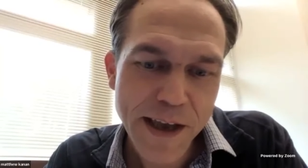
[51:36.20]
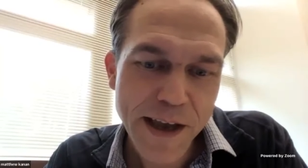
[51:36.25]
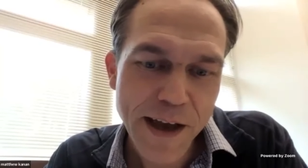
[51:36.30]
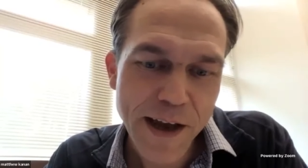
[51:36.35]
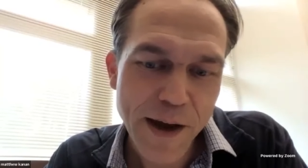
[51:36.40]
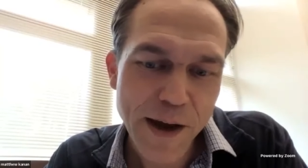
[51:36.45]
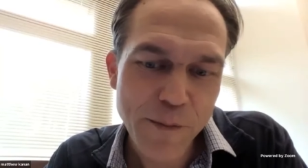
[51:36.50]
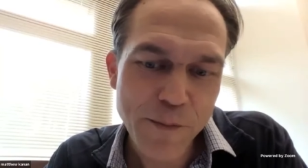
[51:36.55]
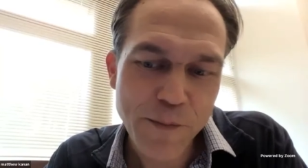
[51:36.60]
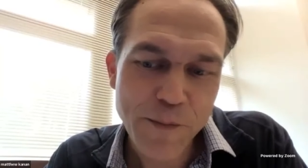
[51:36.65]

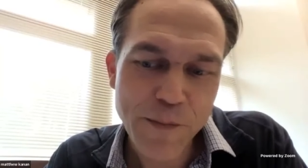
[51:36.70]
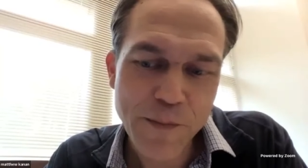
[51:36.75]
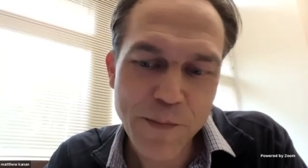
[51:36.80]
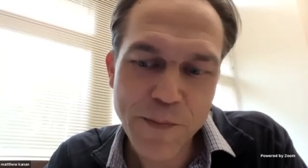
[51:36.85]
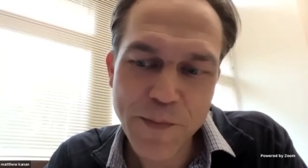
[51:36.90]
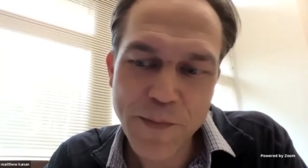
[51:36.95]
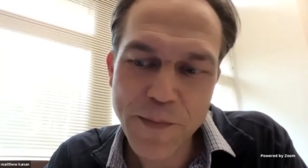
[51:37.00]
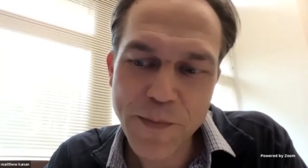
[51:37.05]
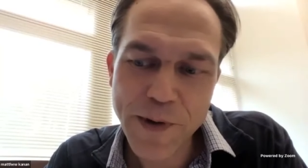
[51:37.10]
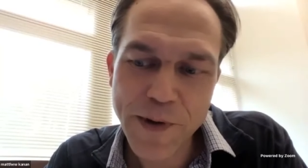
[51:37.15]
um,
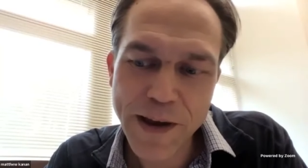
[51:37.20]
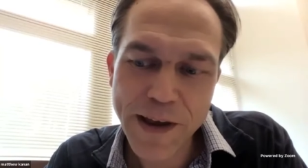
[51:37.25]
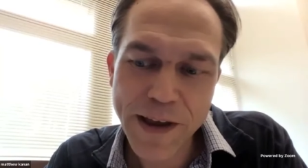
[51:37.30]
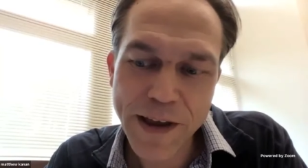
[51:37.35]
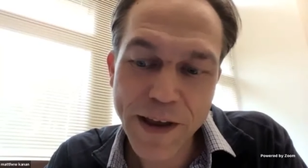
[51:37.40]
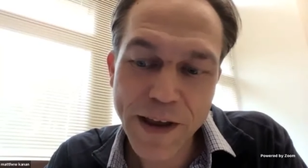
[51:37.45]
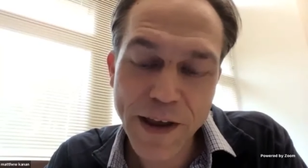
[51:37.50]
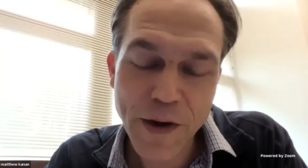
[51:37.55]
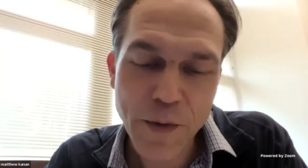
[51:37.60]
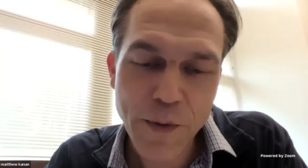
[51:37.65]

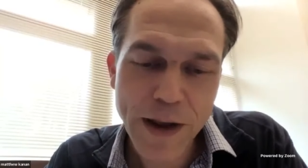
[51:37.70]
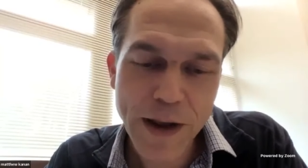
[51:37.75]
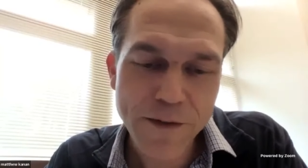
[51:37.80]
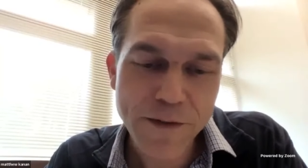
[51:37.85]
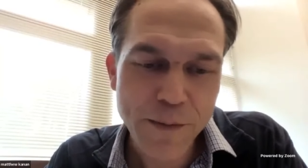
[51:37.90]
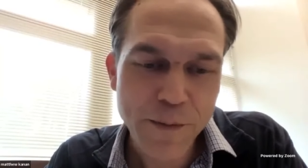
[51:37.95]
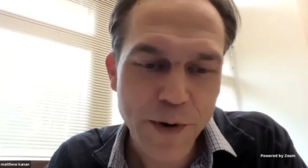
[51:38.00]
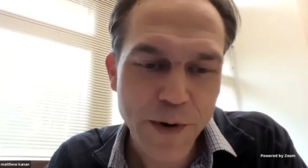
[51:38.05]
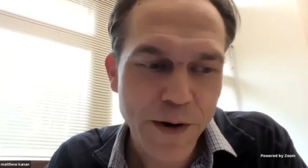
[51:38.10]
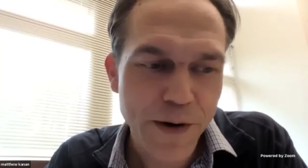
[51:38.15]
you eh, know, away
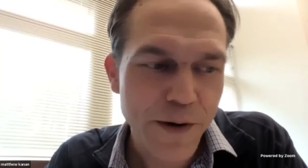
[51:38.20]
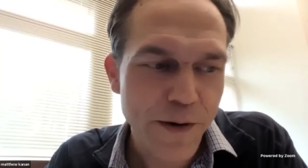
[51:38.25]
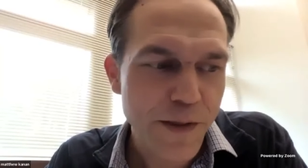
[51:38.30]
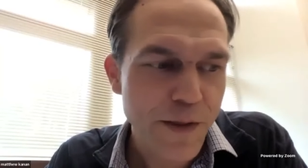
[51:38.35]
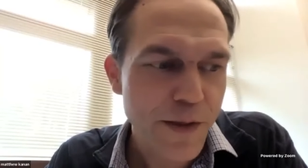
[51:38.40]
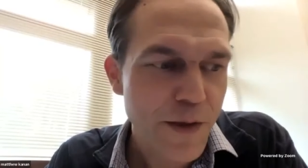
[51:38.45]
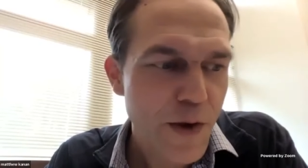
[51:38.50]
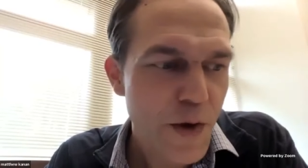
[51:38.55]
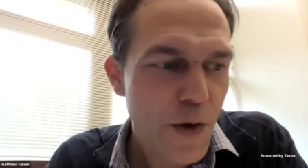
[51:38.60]
from Earth.